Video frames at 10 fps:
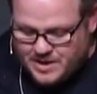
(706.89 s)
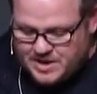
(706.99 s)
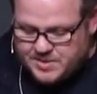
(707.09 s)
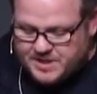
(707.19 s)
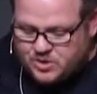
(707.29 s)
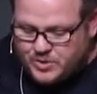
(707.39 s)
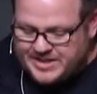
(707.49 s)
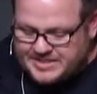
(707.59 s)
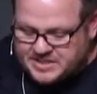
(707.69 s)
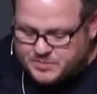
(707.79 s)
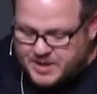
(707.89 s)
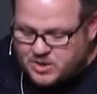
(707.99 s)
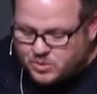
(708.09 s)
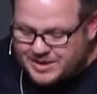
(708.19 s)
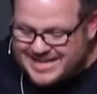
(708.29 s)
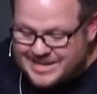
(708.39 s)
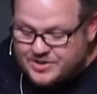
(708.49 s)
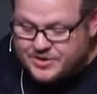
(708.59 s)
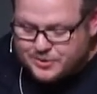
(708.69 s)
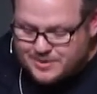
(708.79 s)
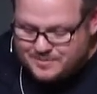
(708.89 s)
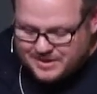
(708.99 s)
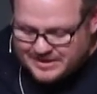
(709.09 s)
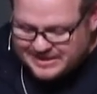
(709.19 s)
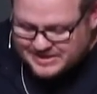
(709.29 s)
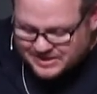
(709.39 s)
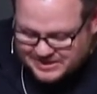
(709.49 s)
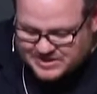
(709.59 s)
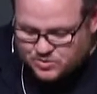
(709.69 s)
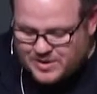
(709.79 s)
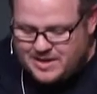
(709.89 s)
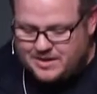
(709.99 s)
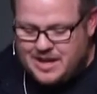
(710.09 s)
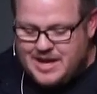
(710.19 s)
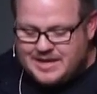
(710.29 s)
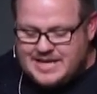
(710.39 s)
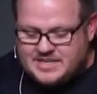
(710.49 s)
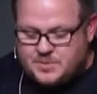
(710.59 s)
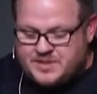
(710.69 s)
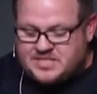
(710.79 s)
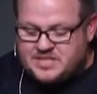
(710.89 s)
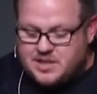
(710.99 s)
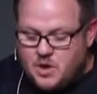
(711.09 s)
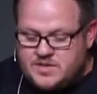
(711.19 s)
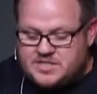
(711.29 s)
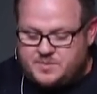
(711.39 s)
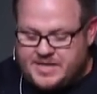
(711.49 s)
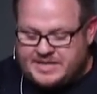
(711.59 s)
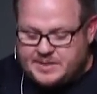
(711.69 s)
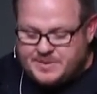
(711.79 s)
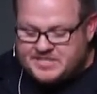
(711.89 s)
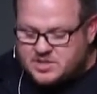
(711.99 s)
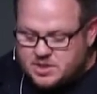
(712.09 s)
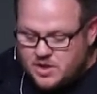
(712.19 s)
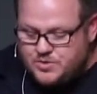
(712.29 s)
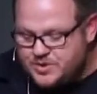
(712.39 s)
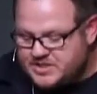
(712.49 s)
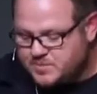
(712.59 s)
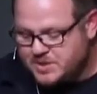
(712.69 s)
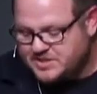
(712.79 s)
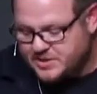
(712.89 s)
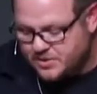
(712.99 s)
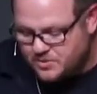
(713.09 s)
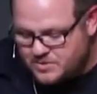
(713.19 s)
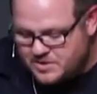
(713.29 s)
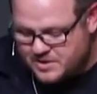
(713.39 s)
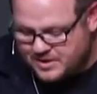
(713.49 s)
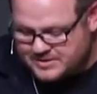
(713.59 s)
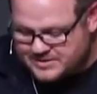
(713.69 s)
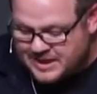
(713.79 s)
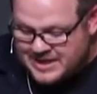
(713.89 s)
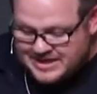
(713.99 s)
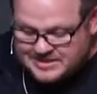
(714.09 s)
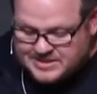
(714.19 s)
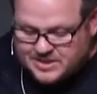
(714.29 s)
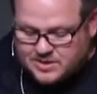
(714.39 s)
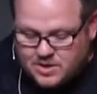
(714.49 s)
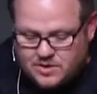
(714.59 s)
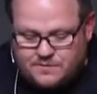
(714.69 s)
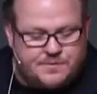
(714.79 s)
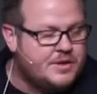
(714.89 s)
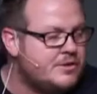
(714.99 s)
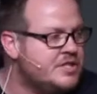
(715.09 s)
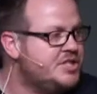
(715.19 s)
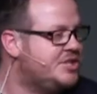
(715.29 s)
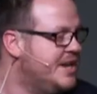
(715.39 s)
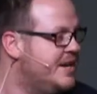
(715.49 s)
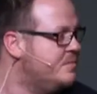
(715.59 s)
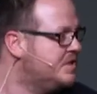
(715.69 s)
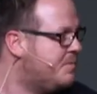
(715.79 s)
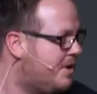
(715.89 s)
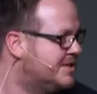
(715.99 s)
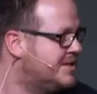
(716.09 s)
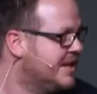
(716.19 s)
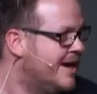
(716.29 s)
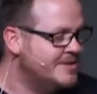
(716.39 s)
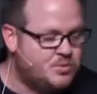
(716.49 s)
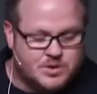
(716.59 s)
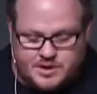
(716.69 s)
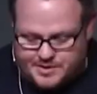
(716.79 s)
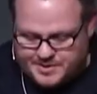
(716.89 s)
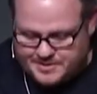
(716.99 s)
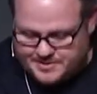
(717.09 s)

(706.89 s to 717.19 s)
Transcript: To be quick to speak will hinder your ability to listen well. Yet to be slow to speak, to be slow to express your own thoughts, is the call for the Christian in response to God's word.